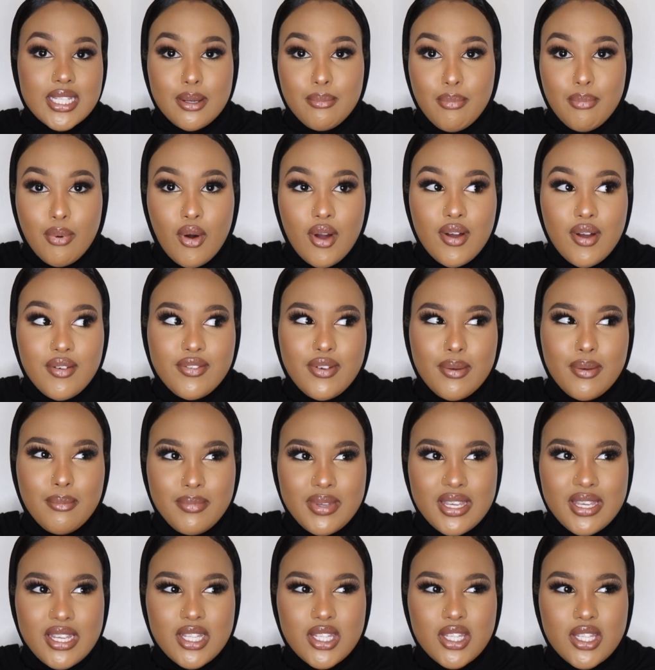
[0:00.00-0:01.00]
important for
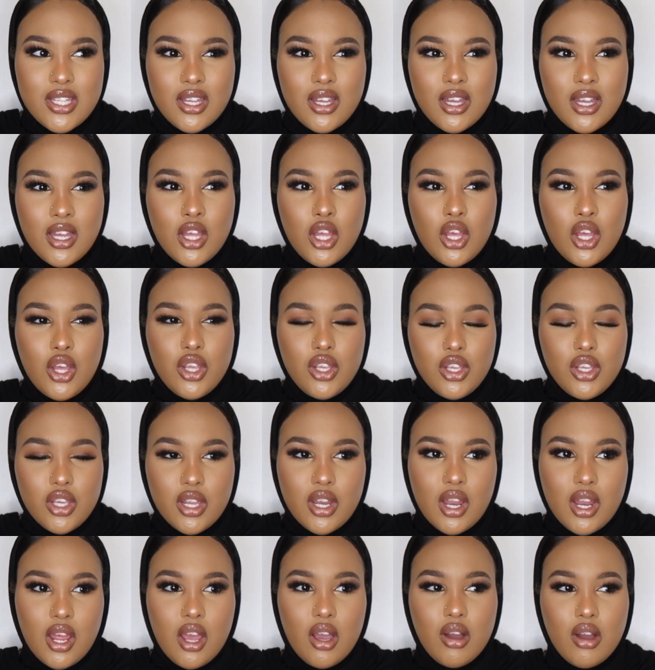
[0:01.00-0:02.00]
me to,
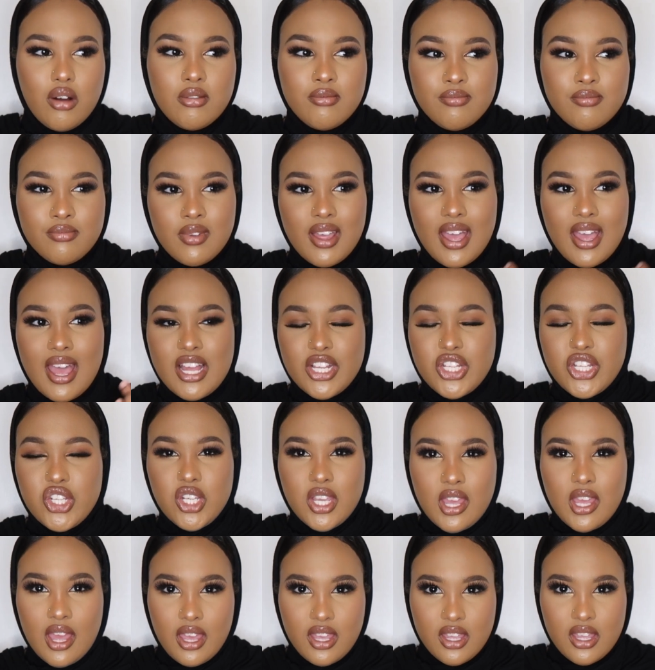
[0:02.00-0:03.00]
you know,
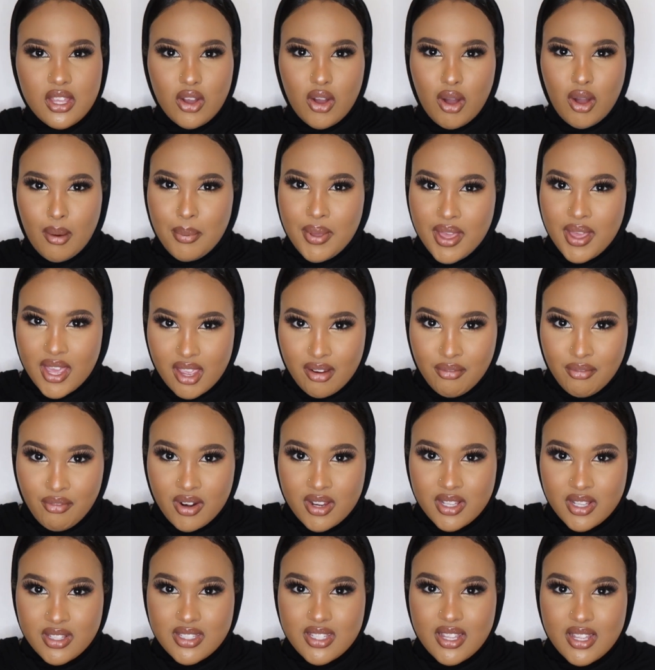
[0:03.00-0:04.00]
educate our
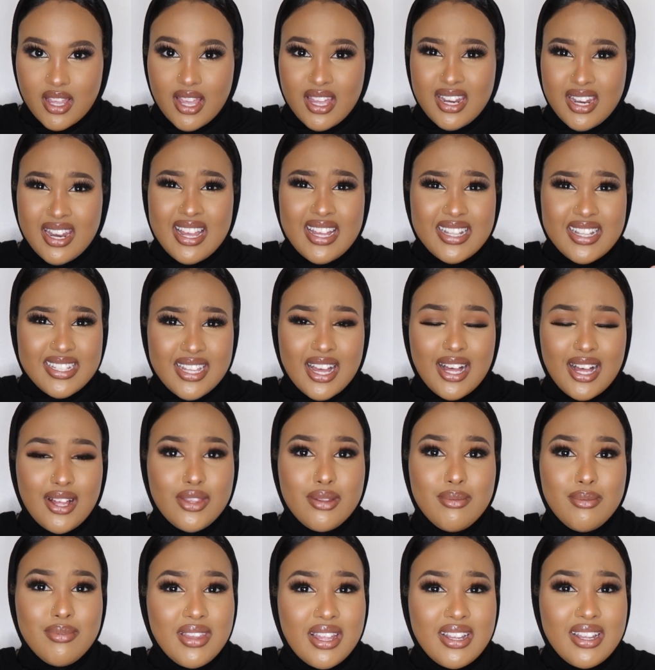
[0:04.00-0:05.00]
parents and tell
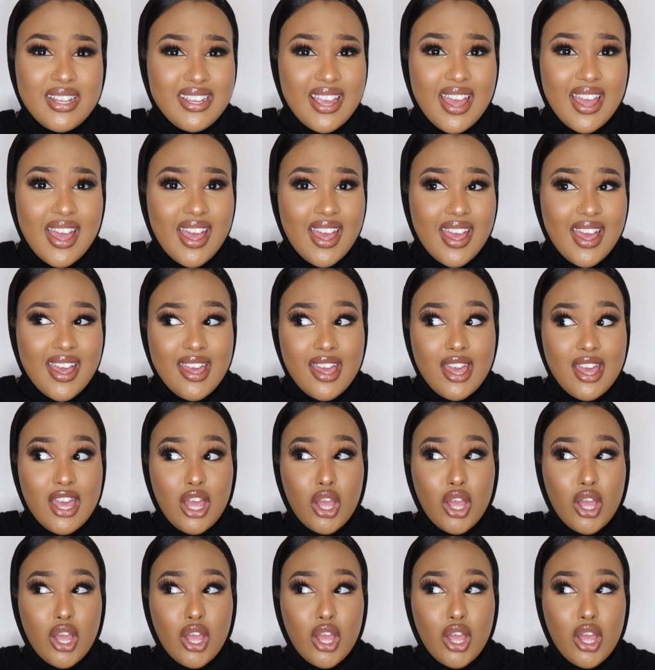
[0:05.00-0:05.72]
them that, yeah,